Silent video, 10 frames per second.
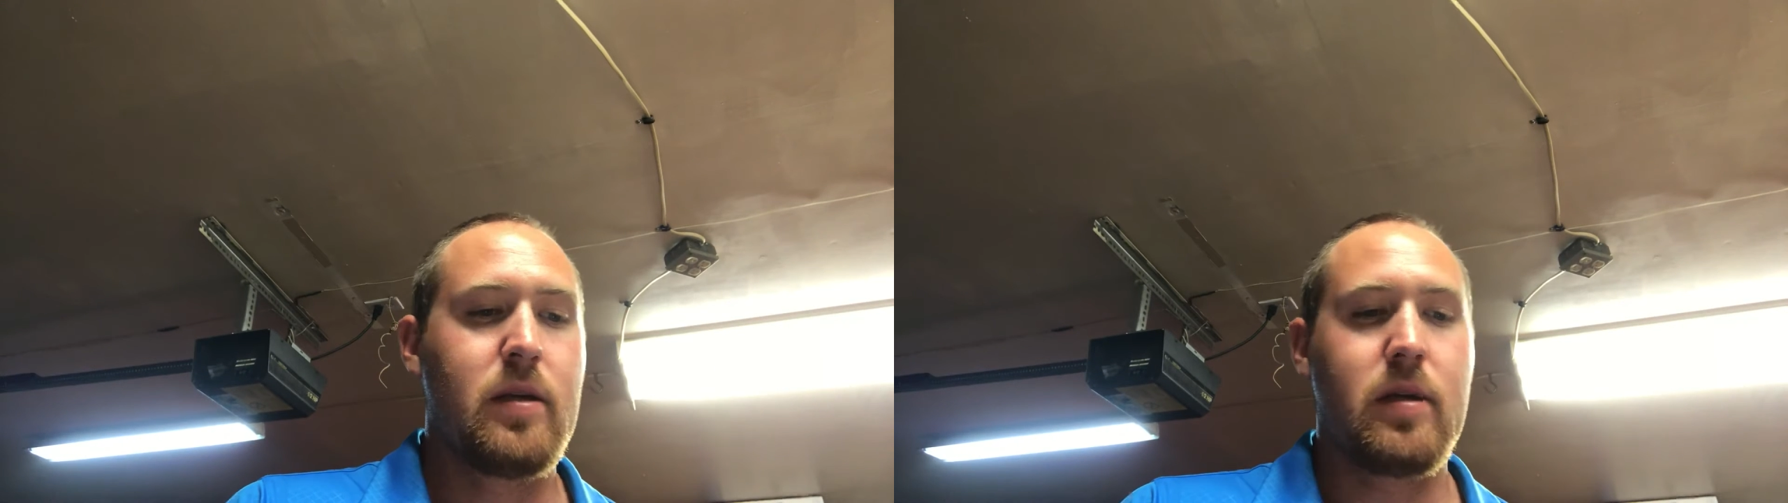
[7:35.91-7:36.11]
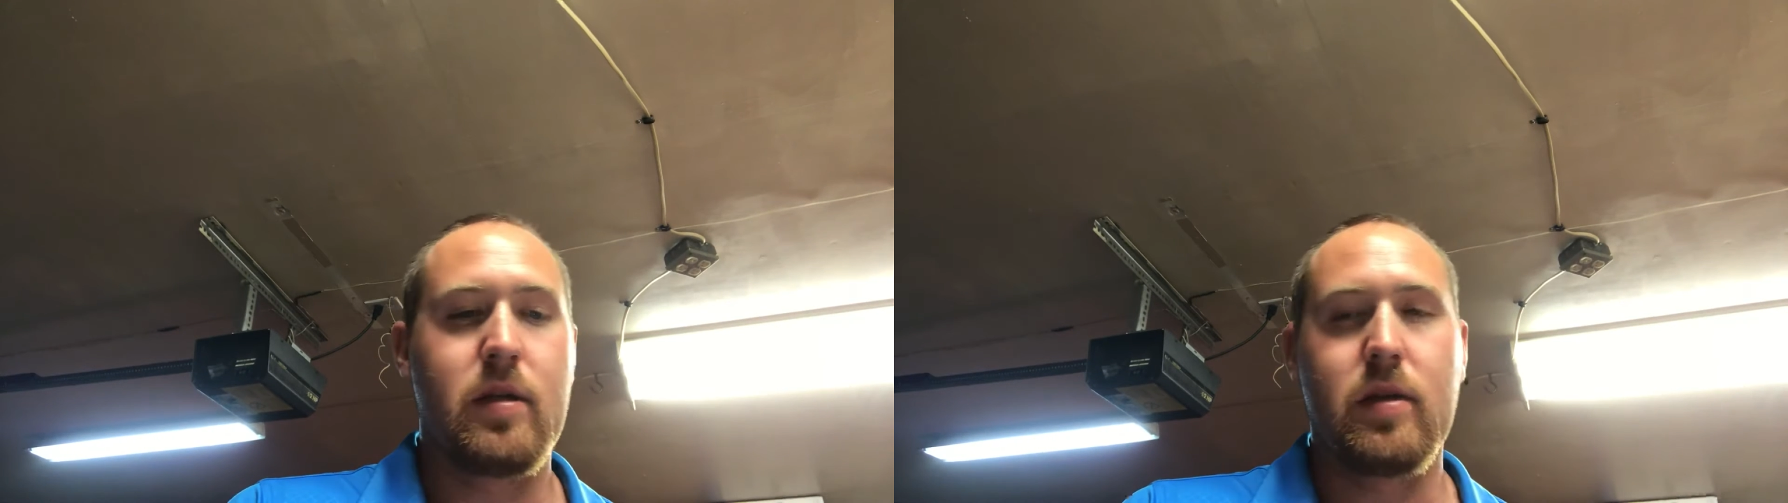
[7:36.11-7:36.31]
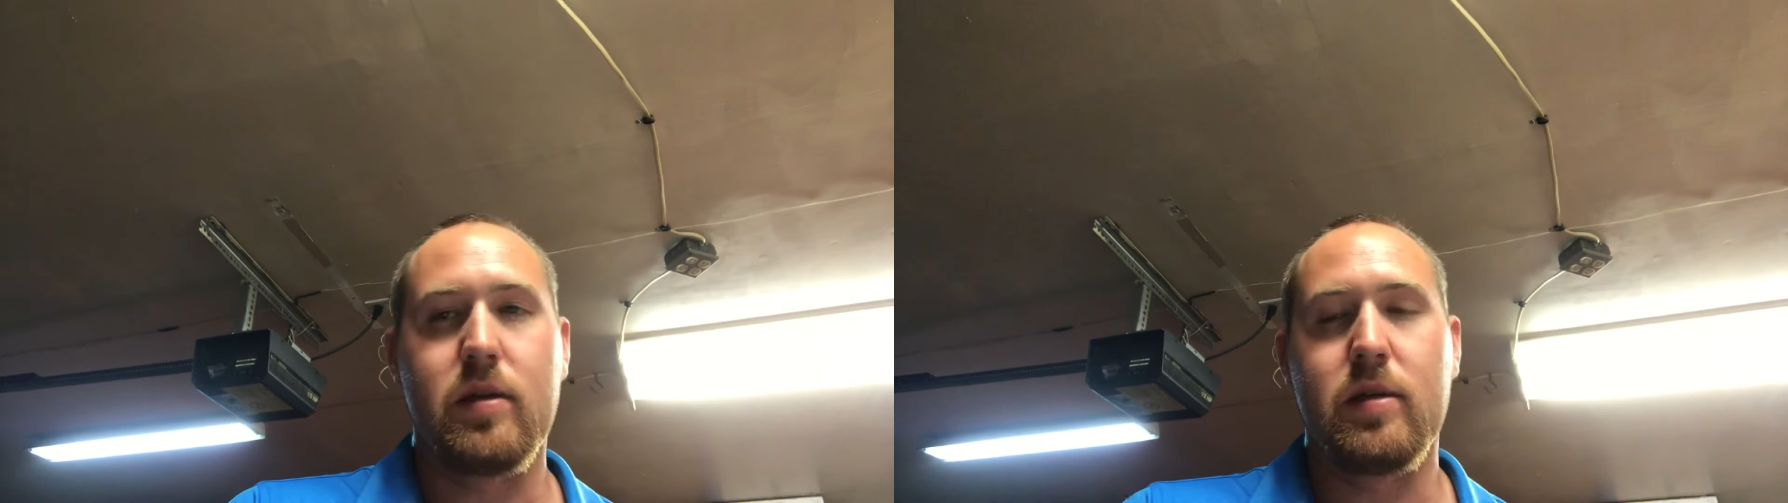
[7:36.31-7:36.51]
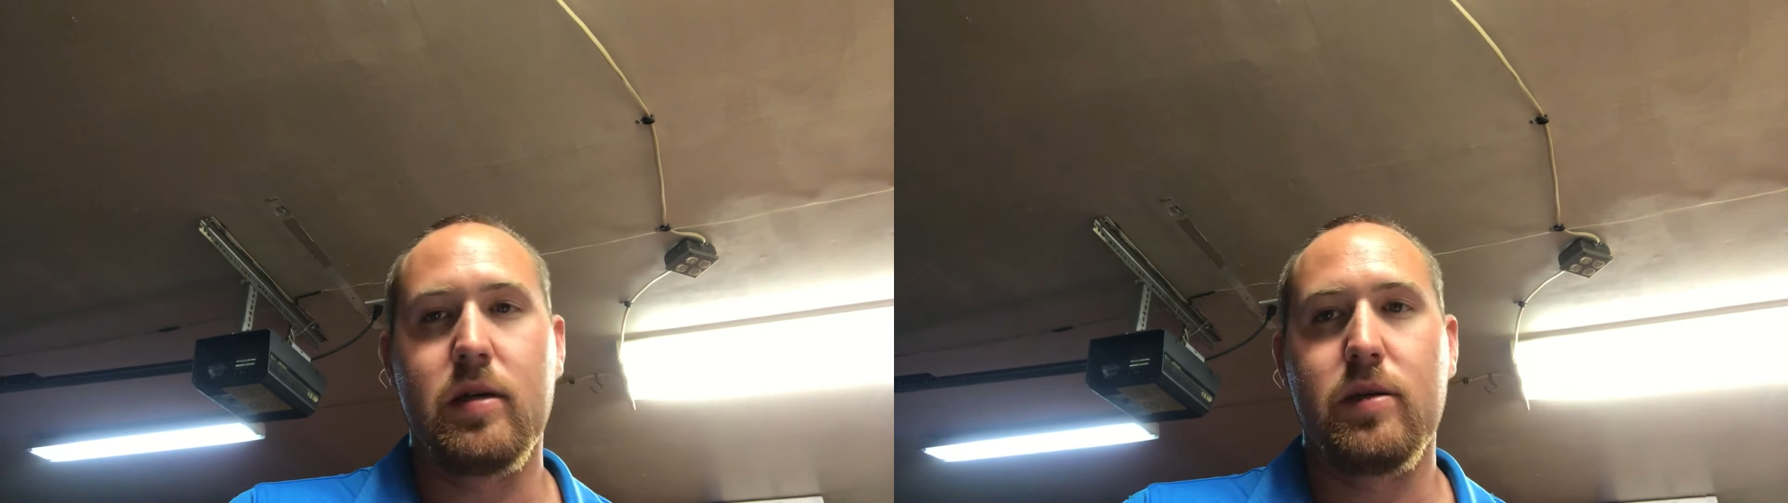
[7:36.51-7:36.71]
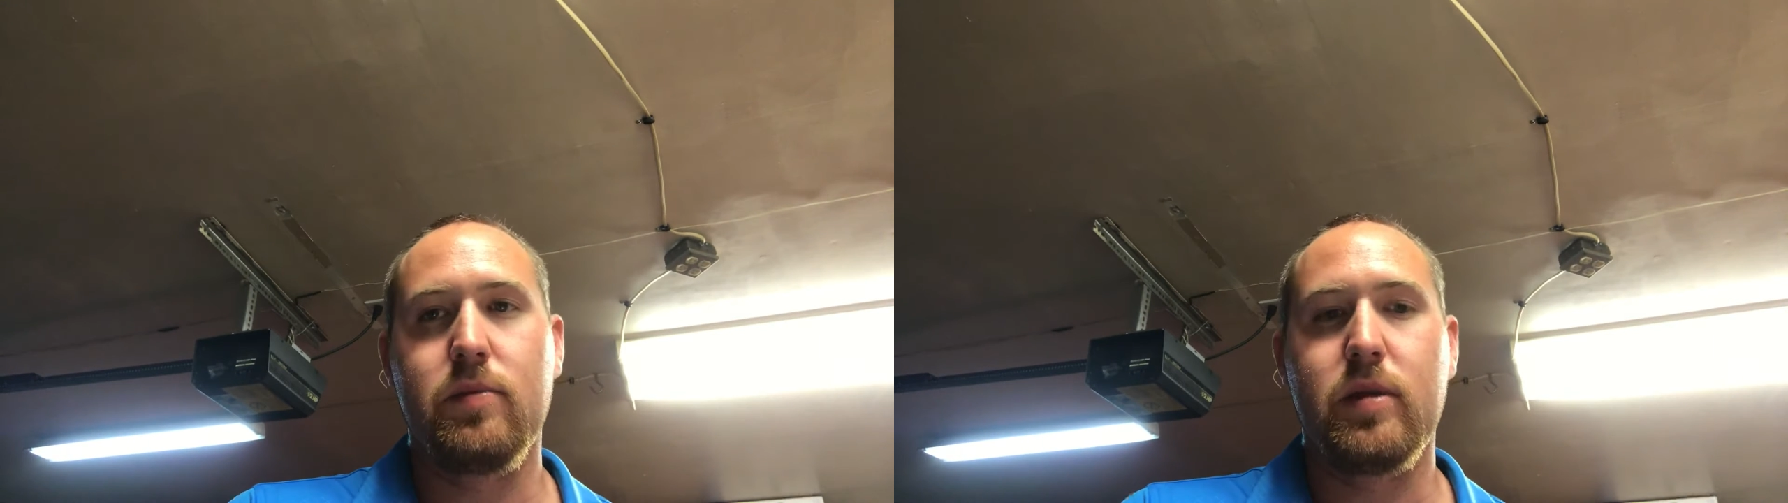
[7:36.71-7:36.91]

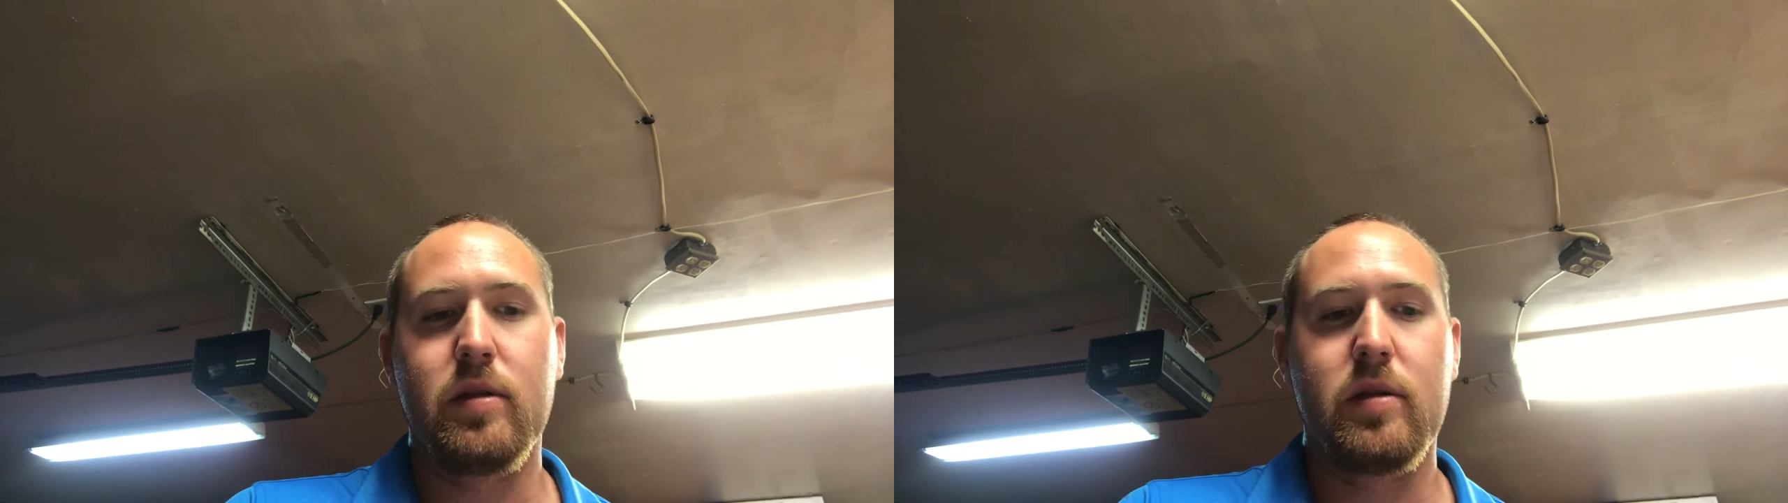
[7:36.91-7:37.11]
and we